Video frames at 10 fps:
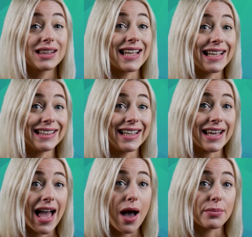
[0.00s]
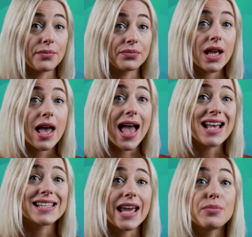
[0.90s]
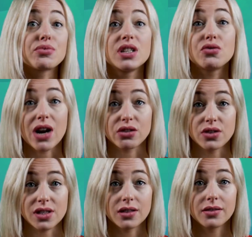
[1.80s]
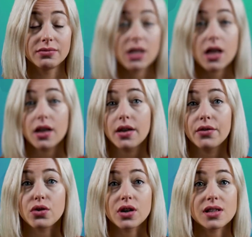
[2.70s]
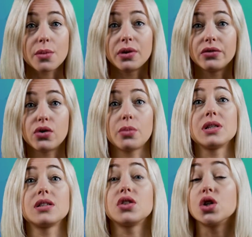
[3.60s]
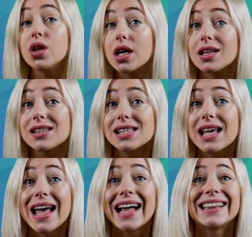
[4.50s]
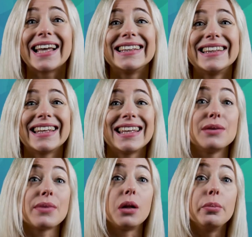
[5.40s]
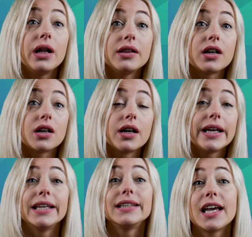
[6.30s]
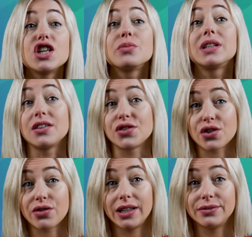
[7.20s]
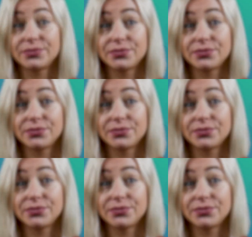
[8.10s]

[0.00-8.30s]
Lightning app as a prerequisite. For example, for business units, Lightning Email Builder, engagement history.